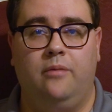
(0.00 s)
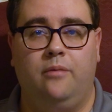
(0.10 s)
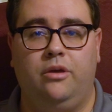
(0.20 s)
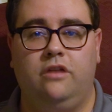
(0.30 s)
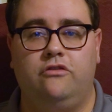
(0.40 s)

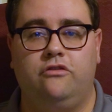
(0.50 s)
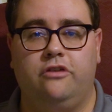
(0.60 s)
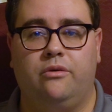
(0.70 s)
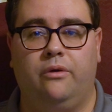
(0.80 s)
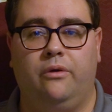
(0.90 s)
but in
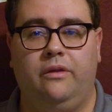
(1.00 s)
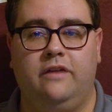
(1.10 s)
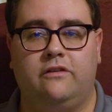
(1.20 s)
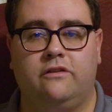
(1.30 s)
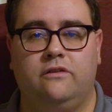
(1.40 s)
general,
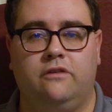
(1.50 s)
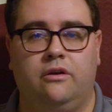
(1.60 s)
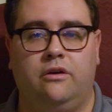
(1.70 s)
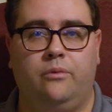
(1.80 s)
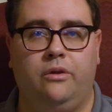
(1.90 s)
he's
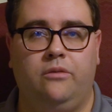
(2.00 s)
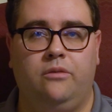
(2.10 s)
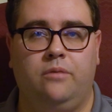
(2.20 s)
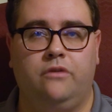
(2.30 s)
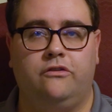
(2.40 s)
considered one of the
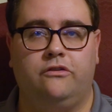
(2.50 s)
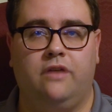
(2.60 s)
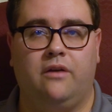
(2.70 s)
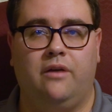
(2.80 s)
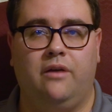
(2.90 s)
most
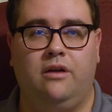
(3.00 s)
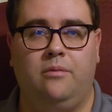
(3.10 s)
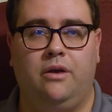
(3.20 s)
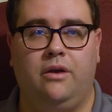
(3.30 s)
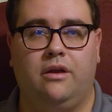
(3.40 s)
decorated
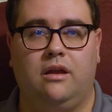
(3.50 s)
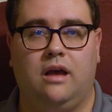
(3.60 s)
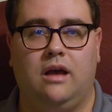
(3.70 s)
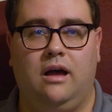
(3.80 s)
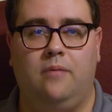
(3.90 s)
American
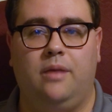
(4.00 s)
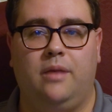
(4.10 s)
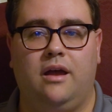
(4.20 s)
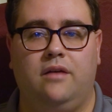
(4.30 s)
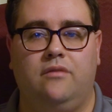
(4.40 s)

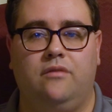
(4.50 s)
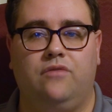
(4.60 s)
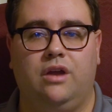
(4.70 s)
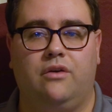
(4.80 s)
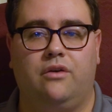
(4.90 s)
combat
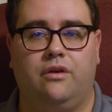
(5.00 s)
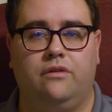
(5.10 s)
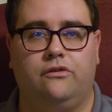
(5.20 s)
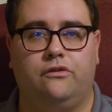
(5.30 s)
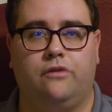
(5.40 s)

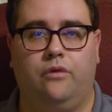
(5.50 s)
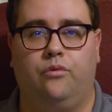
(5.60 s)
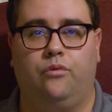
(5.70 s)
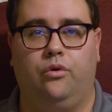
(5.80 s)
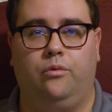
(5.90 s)
veterans
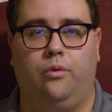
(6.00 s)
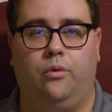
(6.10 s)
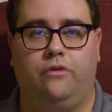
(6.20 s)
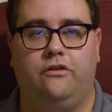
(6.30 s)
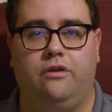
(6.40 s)
of World
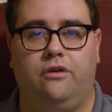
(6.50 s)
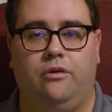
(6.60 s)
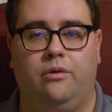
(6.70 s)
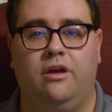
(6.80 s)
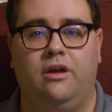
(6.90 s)
War
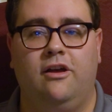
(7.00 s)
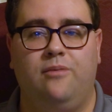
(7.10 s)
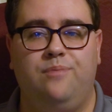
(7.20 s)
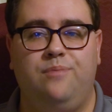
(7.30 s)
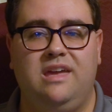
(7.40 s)
II
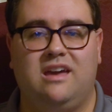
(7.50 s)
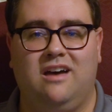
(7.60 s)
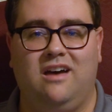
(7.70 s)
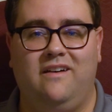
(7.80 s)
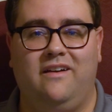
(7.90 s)

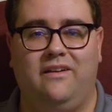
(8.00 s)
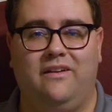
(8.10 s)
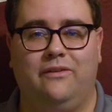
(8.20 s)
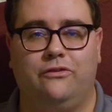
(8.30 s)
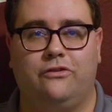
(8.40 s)

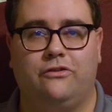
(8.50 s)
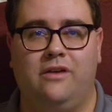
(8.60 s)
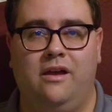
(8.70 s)
because